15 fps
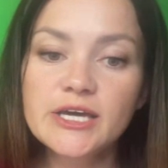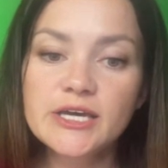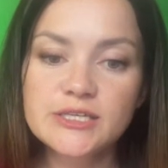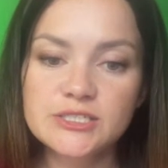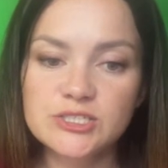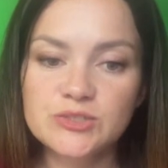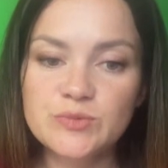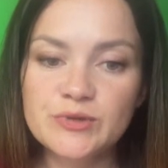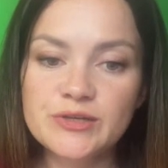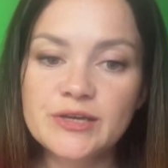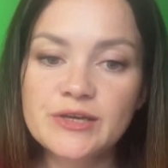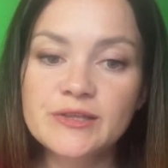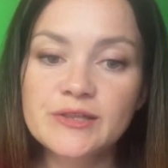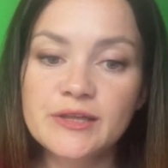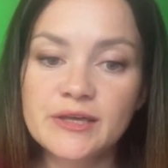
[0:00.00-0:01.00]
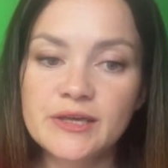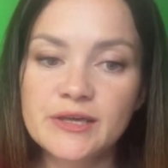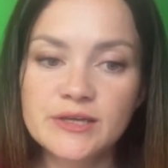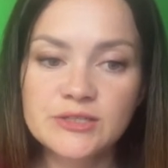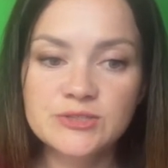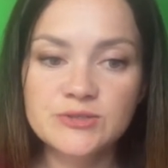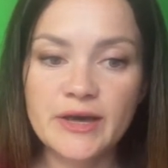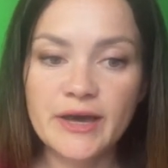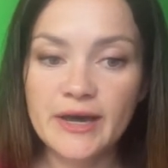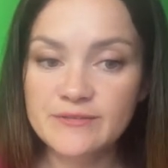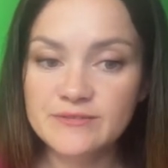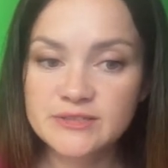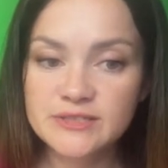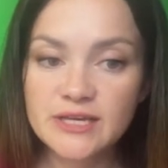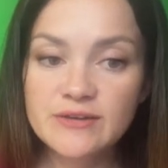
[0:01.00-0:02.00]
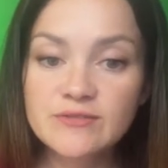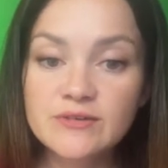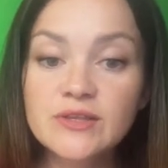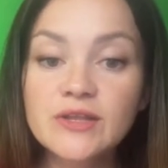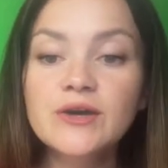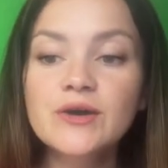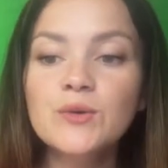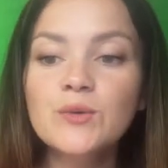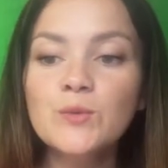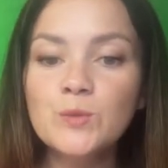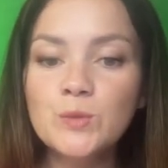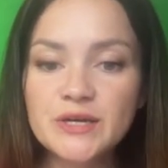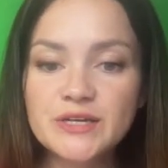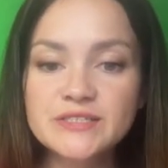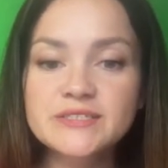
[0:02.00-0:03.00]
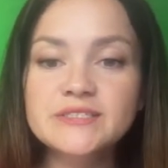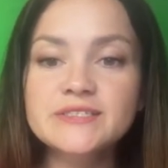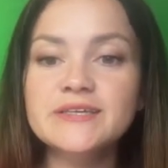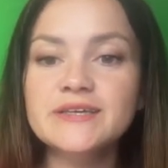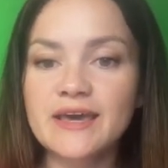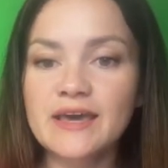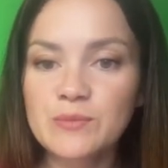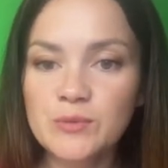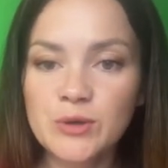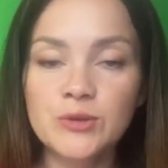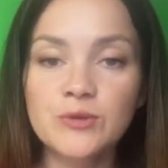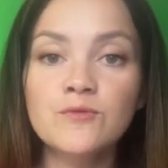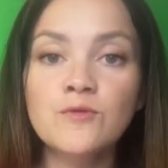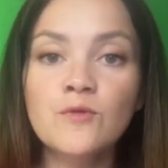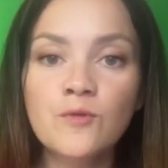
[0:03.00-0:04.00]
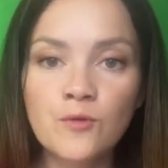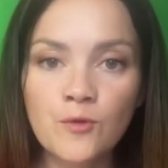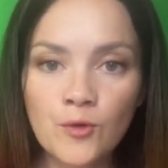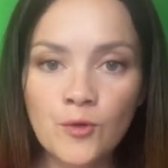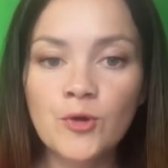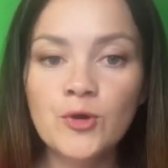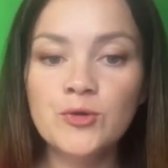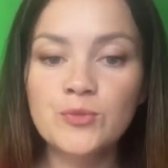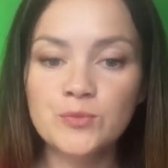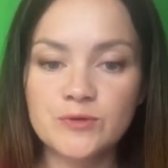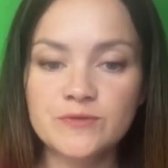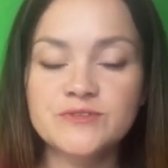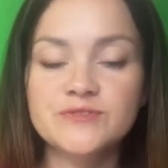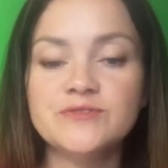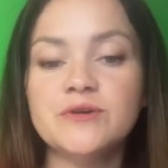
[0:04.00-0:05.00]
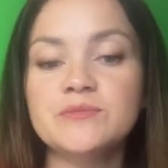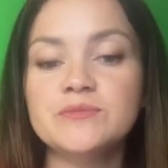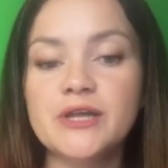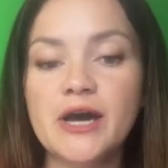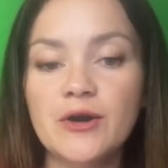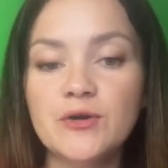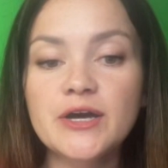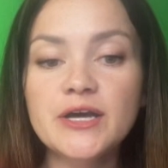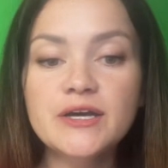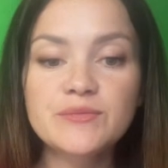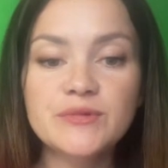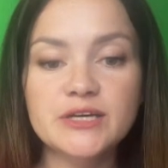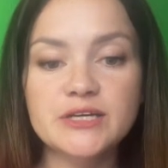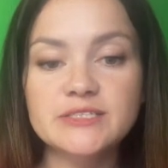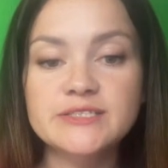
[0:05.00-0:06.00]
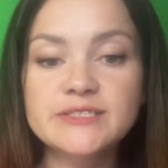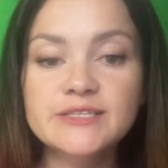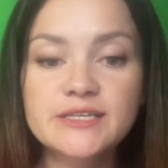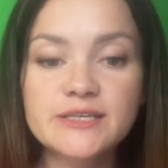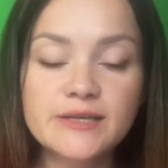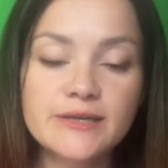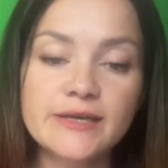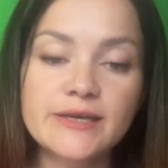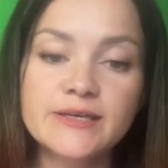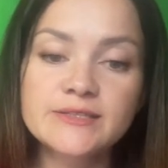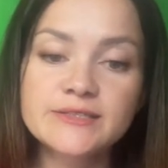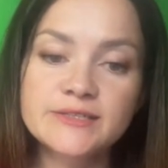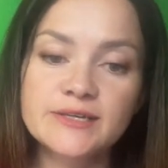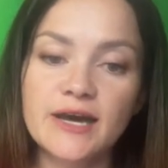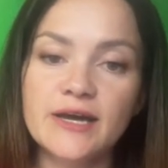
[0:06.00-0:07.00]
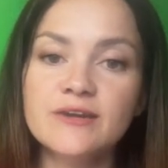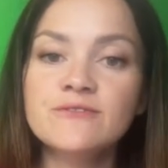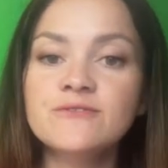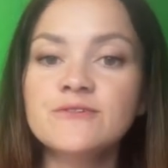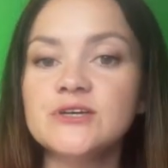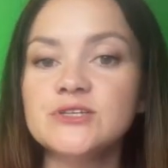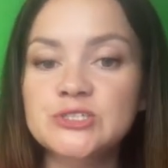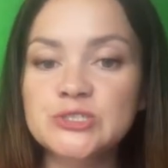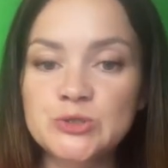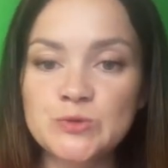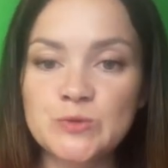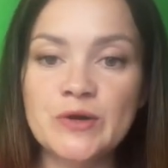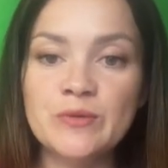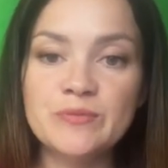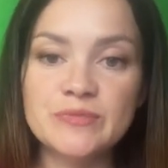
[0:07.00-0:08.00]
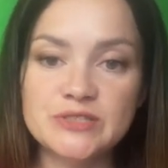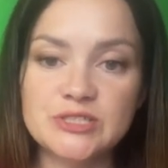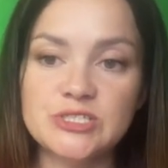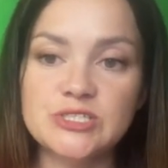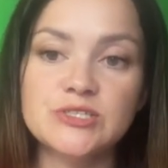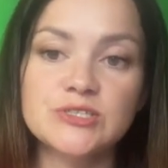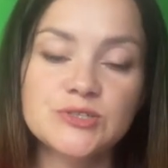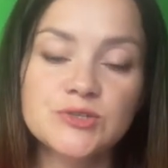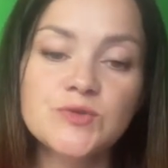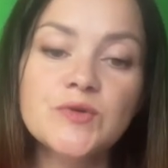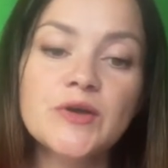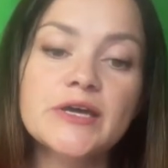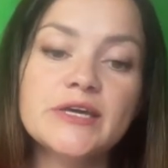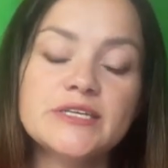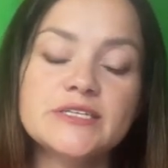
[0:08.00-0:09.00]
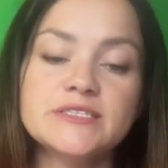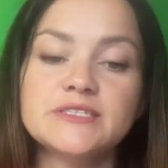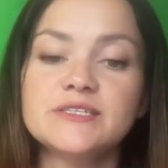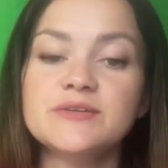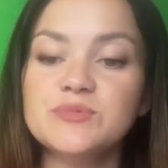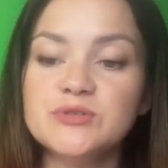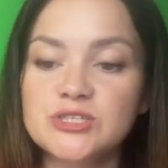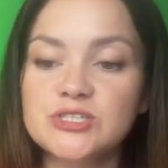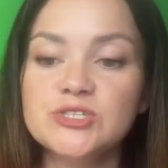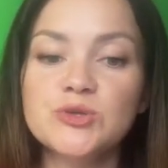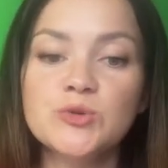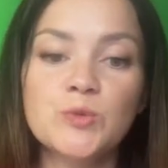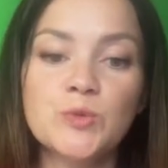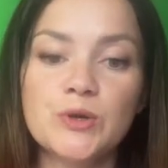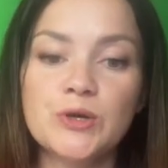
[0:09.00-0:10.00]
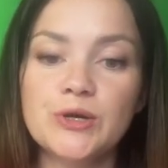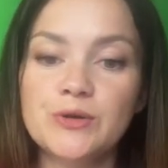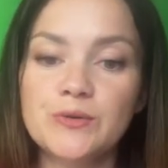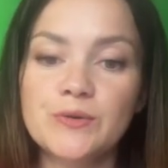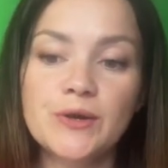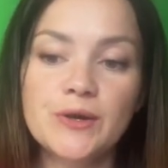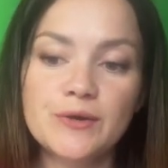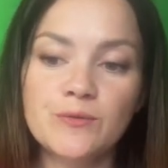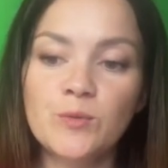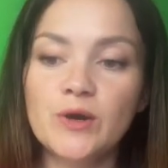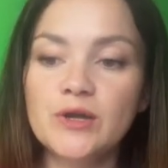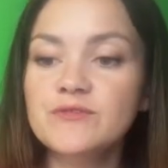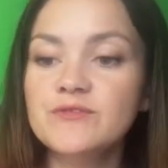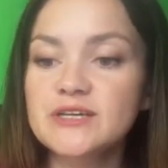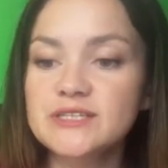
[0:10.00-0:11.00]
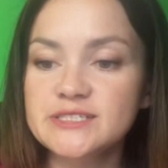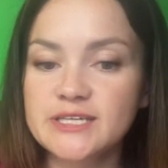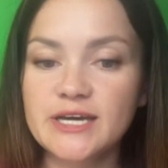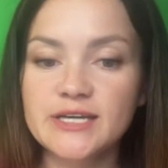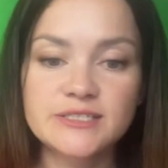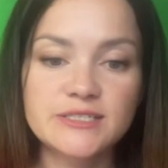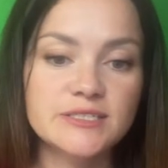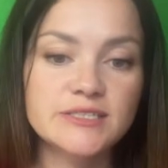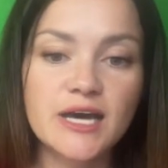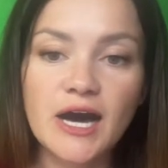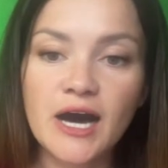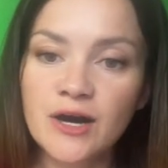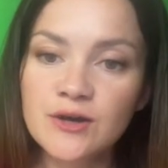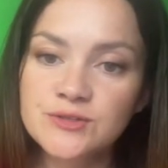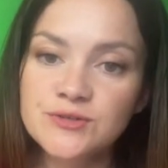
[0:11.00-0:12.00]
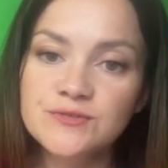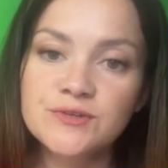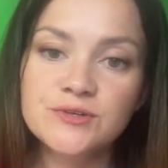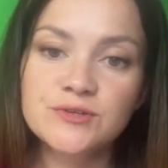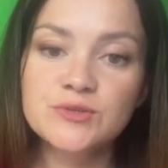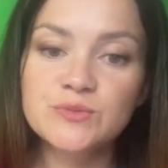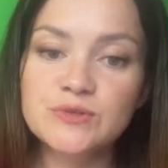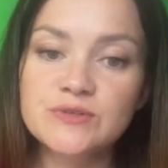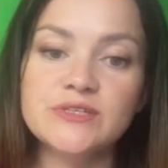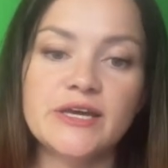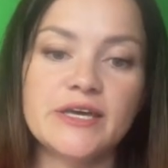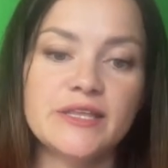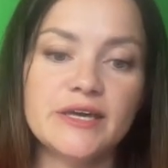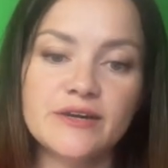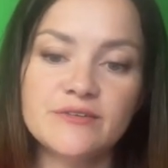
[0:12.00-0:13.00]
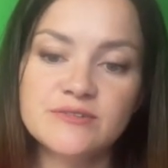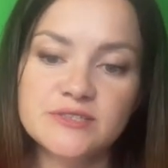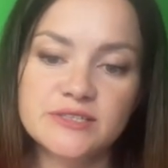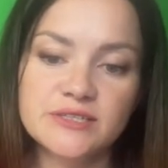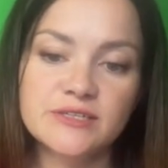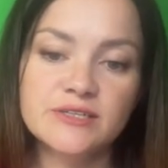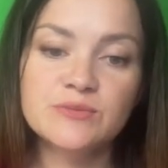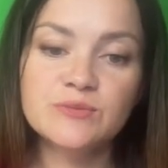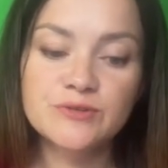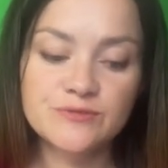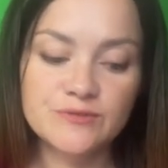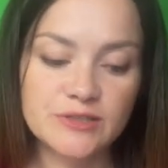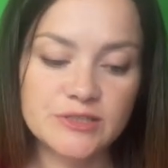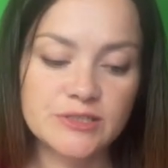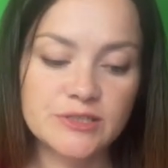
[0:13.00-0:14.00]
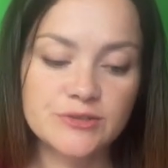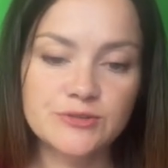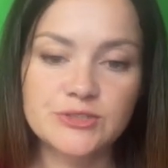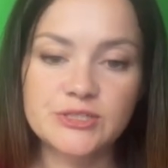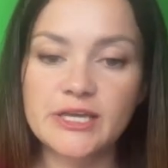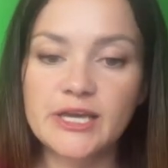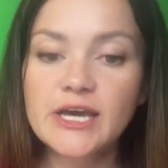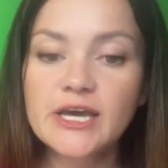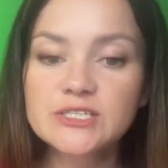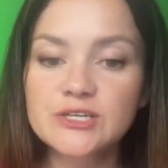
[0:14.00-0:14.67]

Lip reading: just bringing the king to f7 wins the game in 4 moves from now, because it's kind of a Zugzwang position. Zugzwang is the position where one of the sides is out of the good moves and every single move is losing.